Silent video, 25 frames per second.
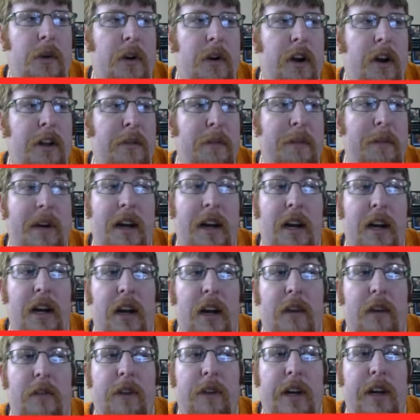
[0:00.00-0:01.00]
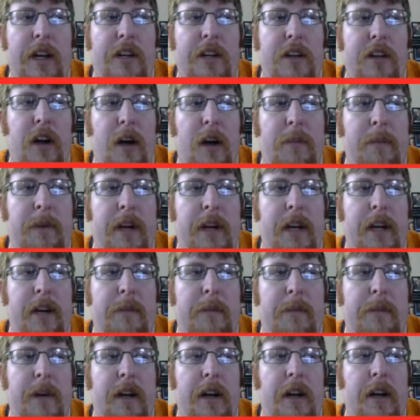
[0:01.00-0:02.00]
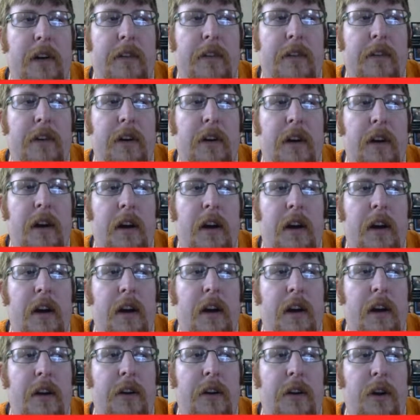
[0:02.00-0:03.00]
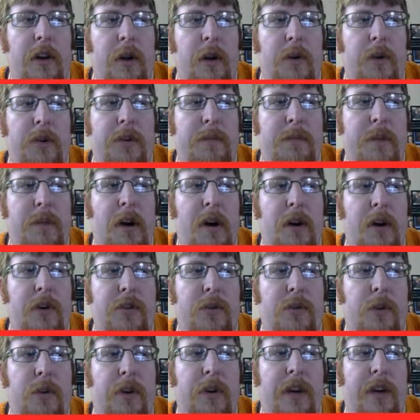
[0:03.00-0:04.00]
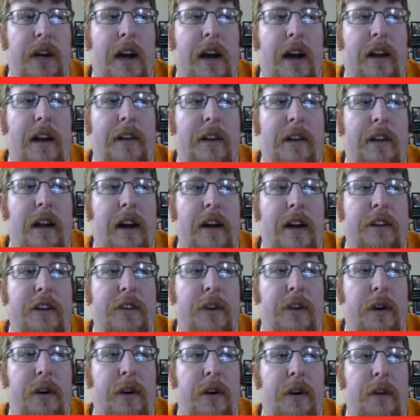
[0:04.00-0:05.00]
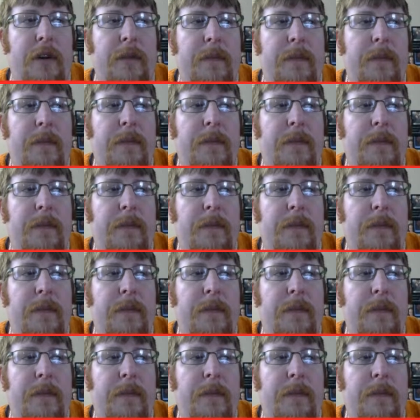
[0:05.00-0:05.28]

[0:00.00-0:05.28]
At the beginning of each upkeep, if no spells were cast last turn,